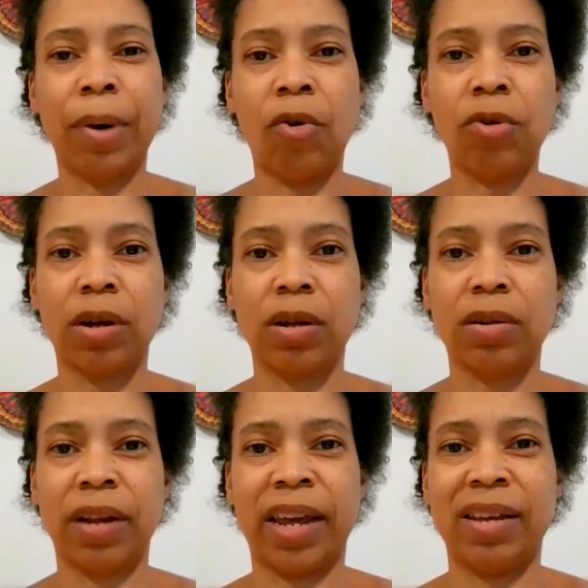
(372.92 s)
bulk
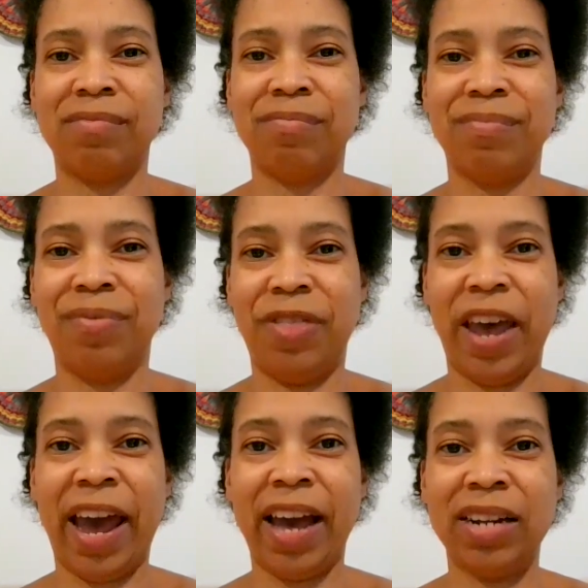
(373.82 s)
like
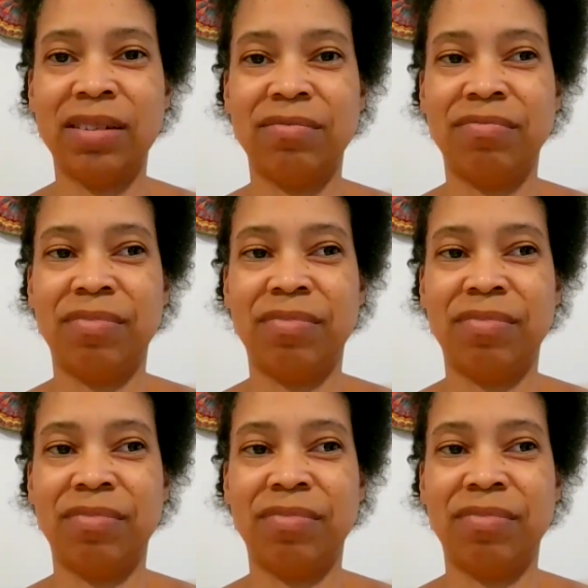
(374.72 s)
that.